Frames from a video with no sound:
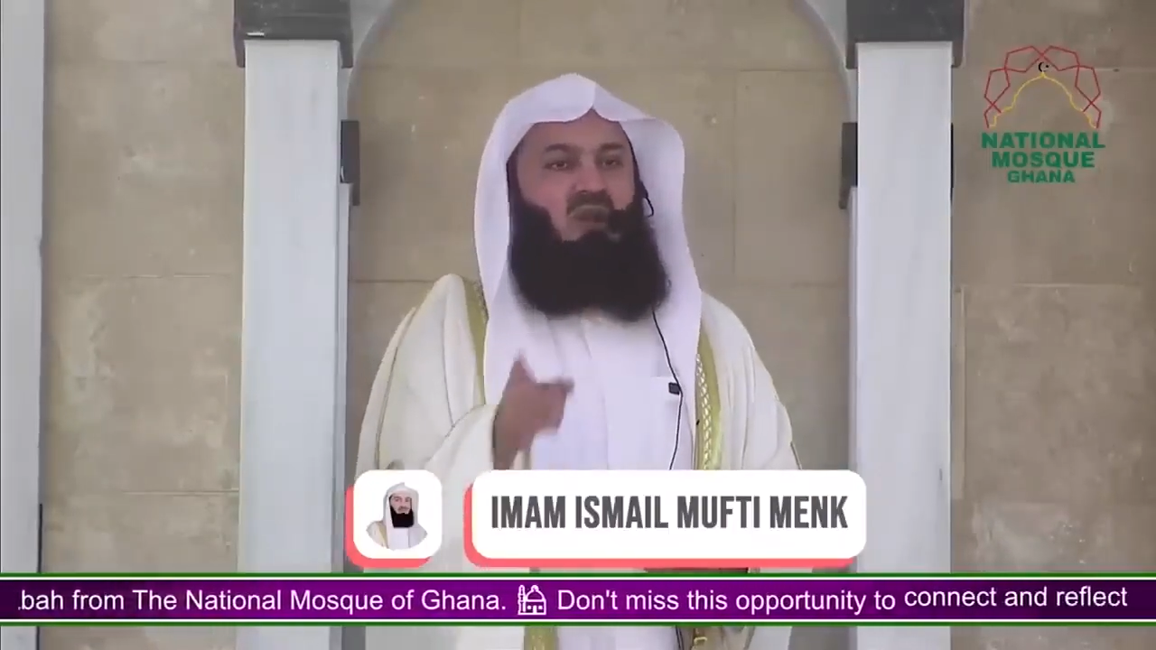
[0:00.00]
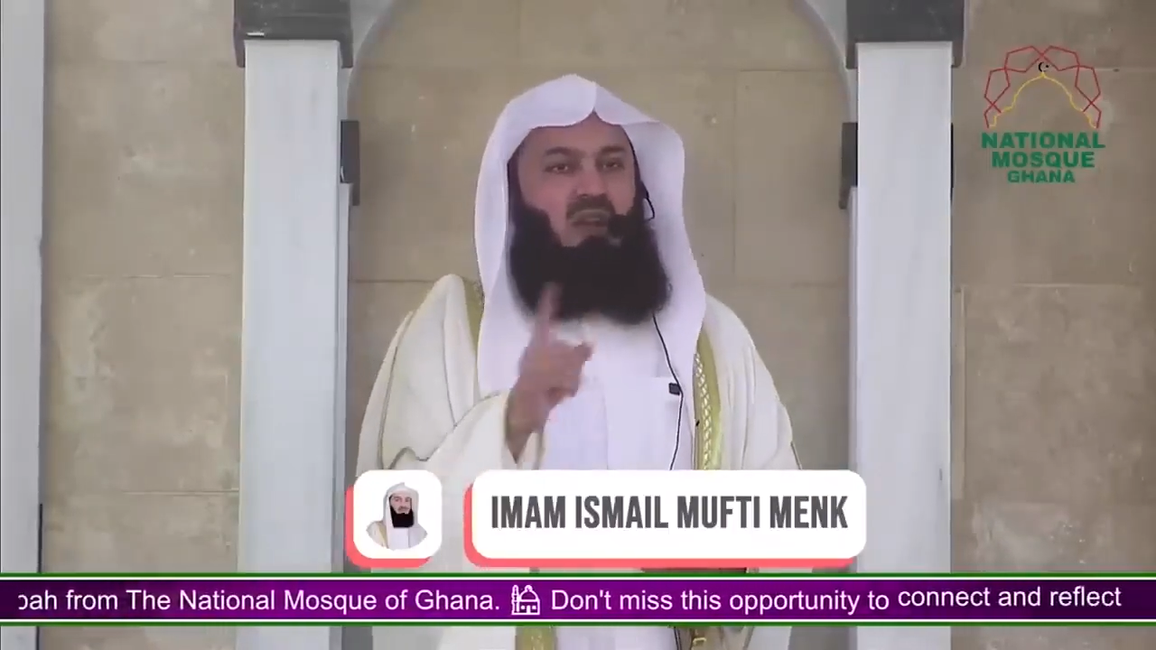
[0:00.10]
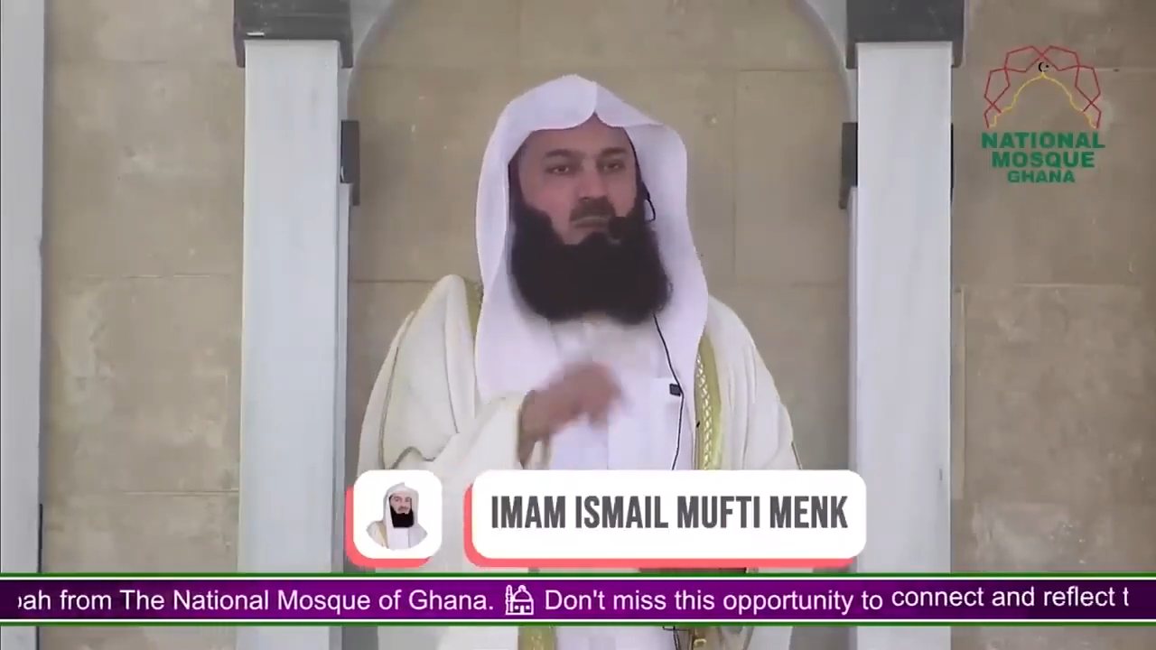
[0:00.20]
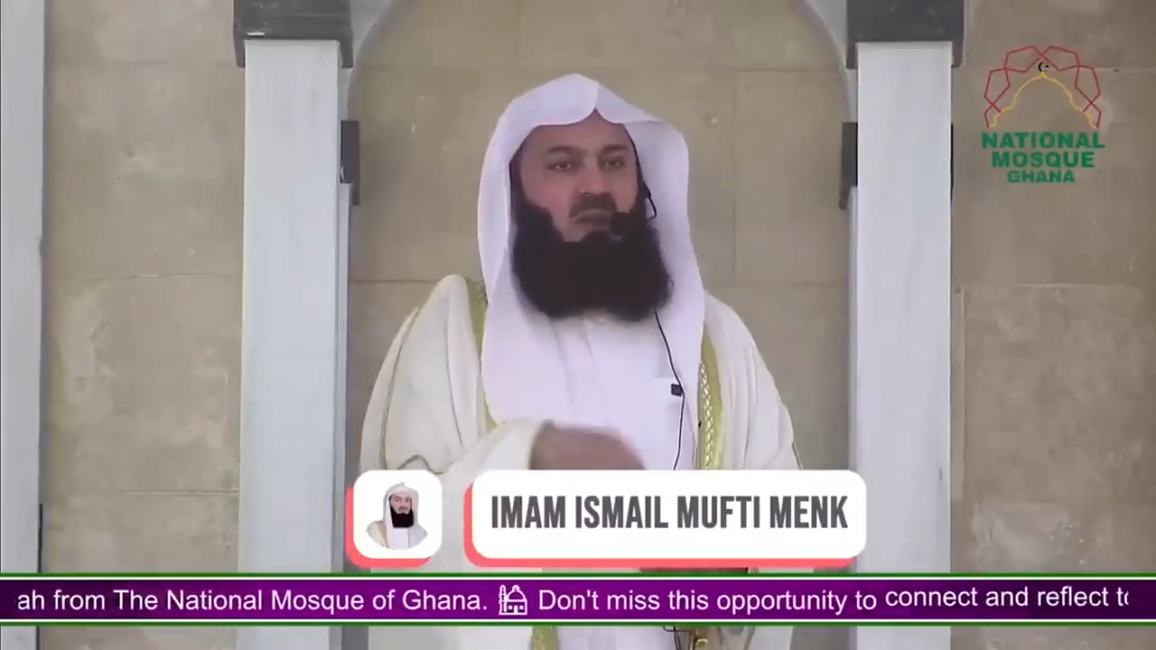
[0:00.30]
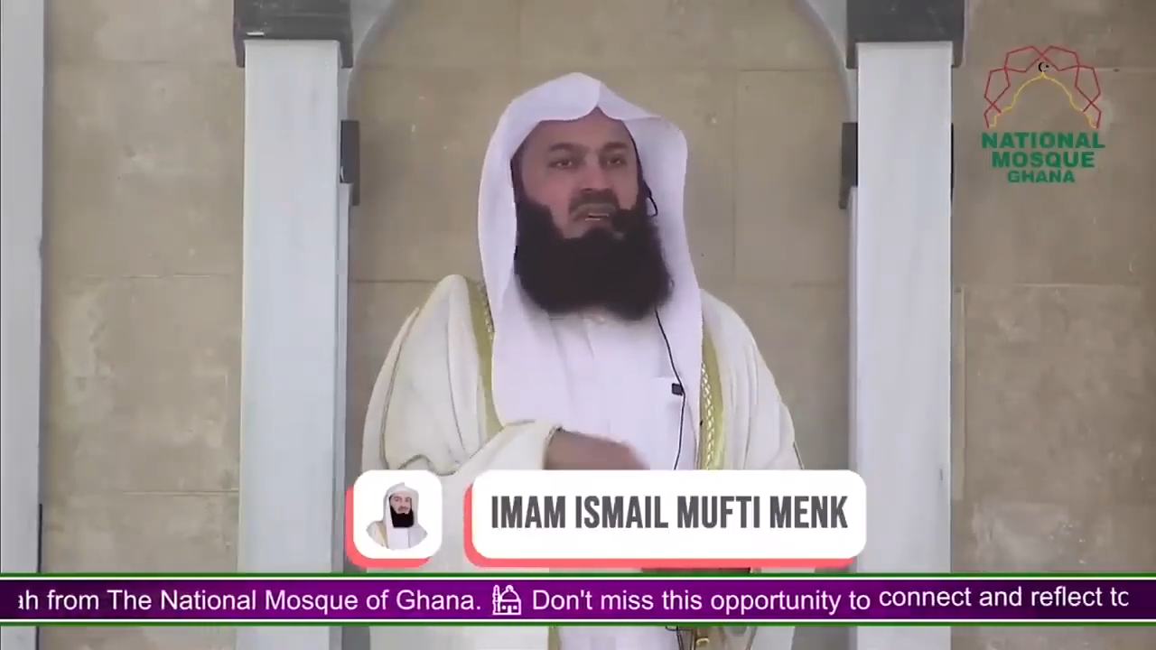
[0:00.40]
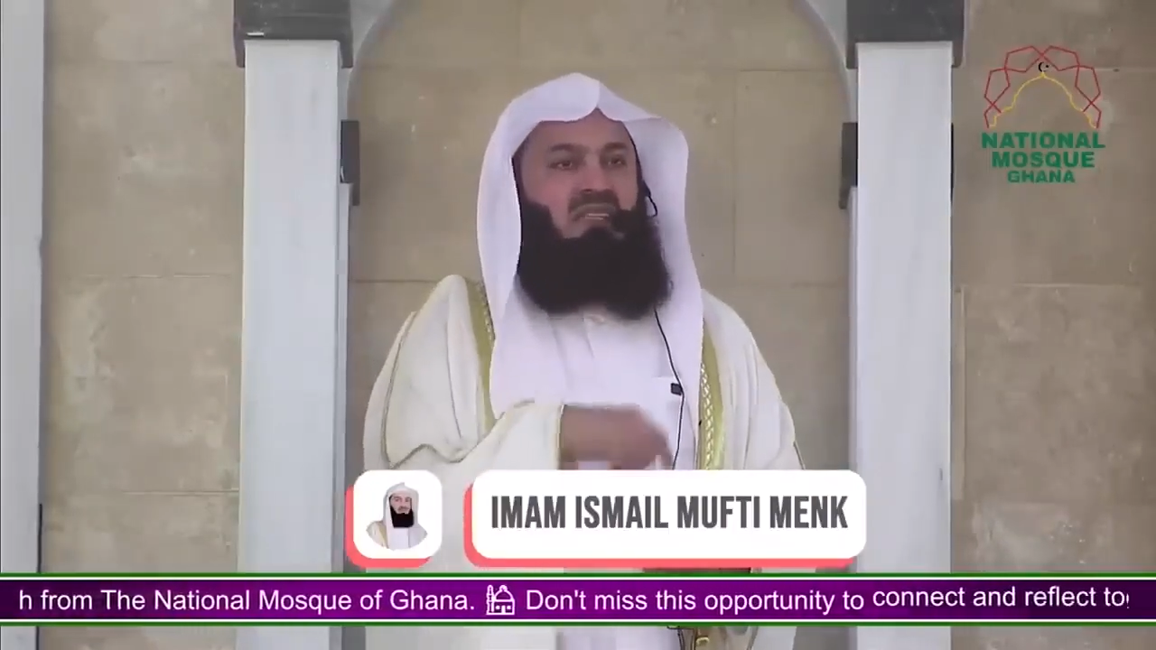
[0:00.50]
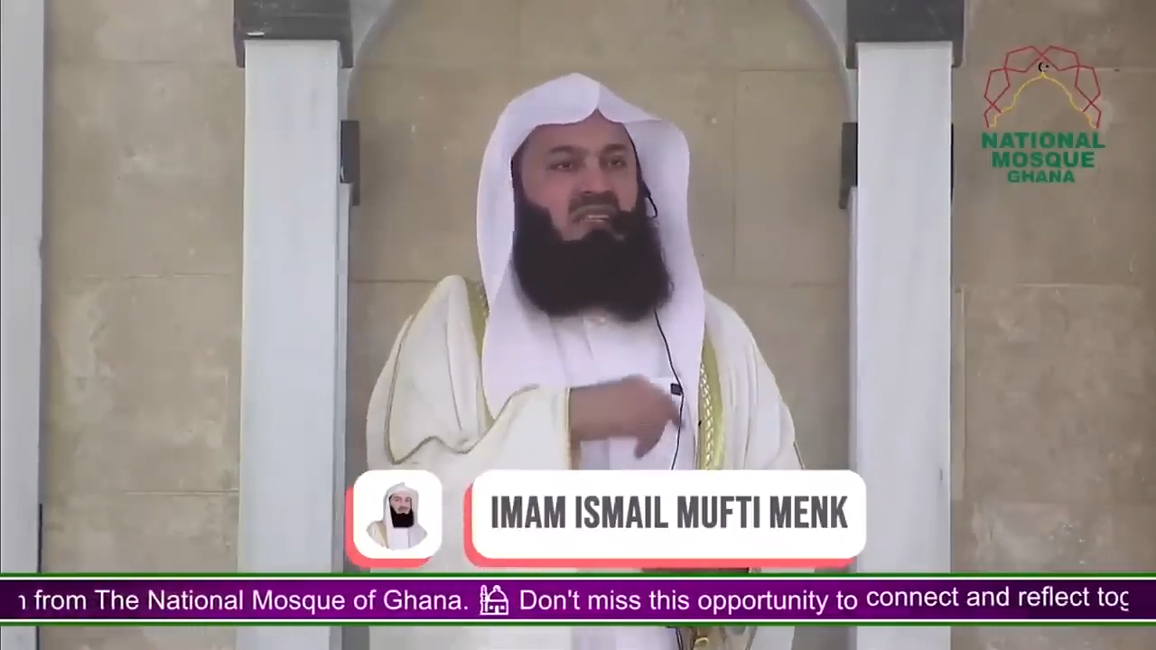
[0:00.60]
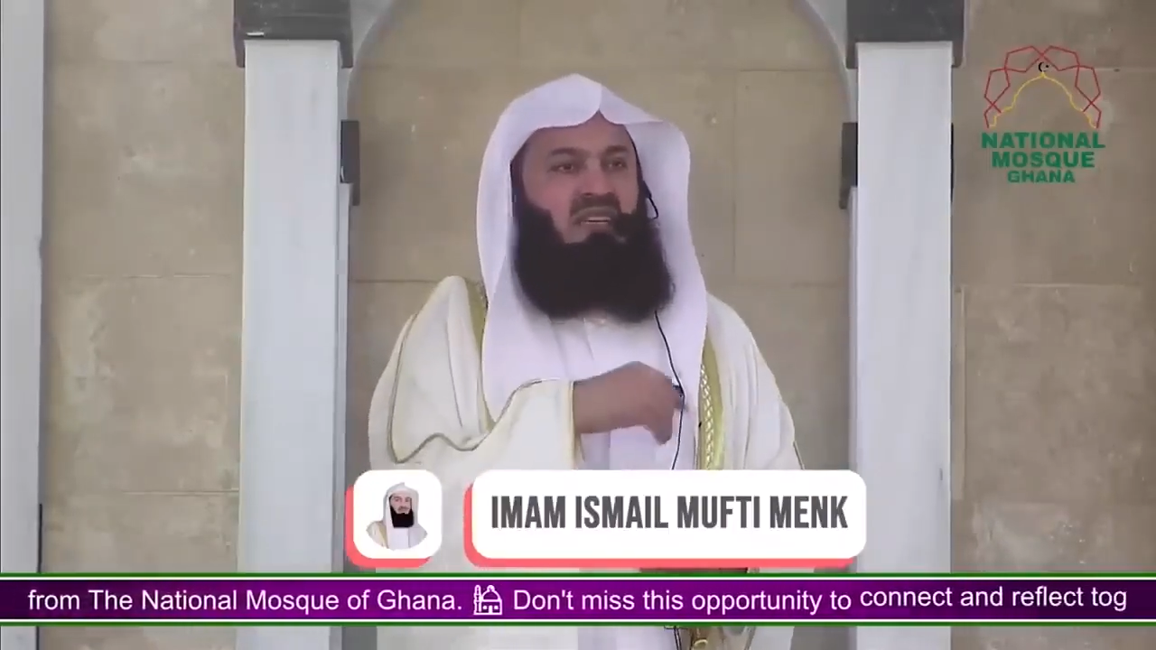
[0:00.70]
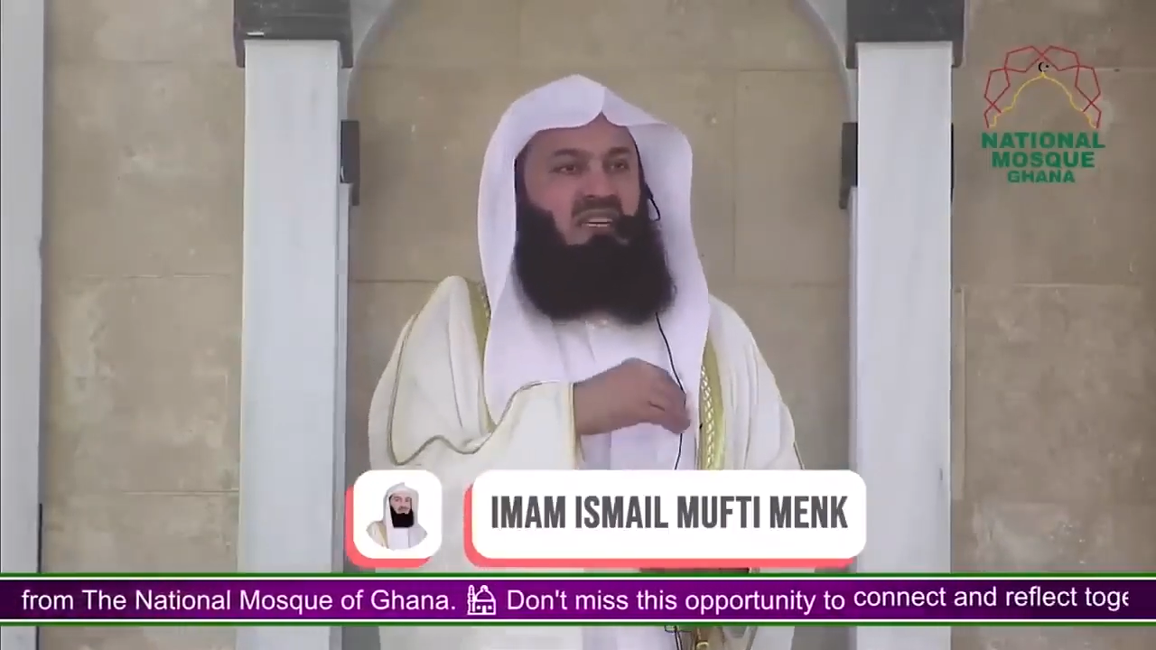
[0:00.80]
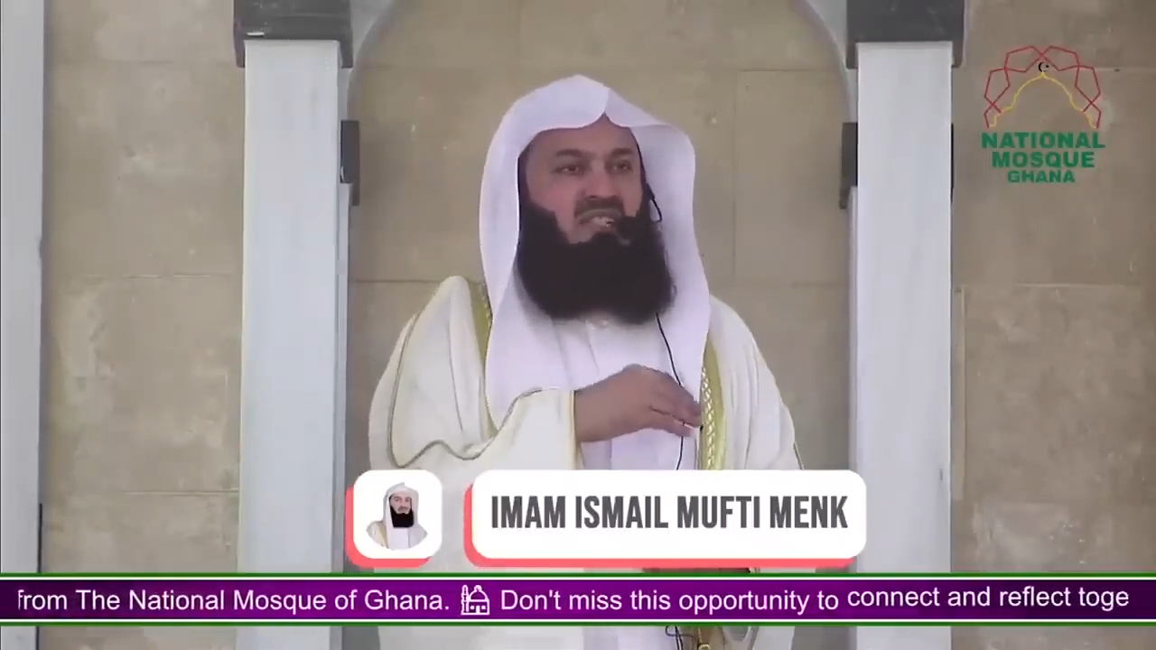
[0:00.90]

when a person